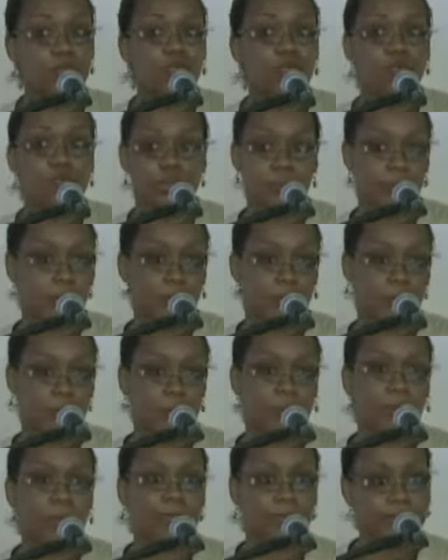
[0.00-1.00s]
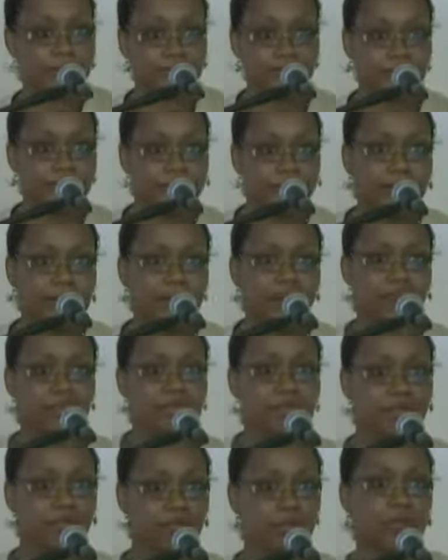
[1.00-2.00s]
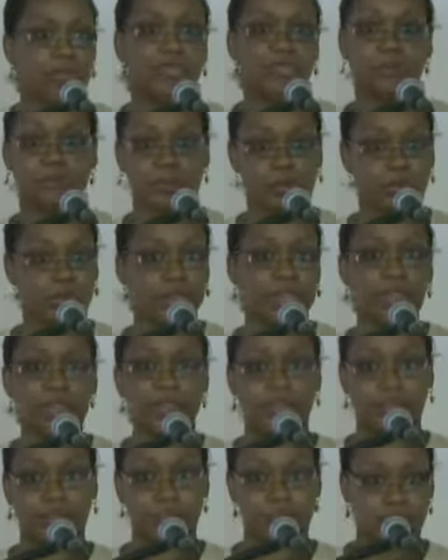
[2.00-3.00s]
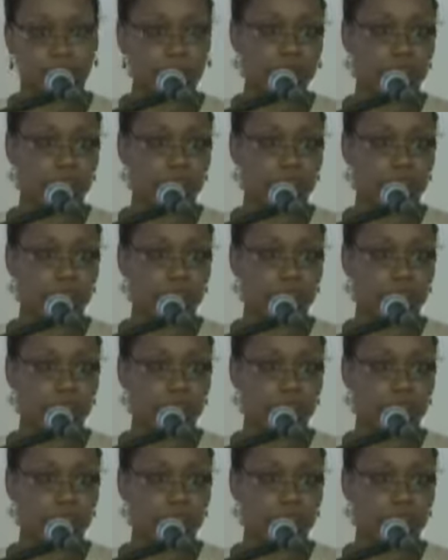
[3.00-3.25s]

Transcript: using PowerPoint per se in terms of manipulating it,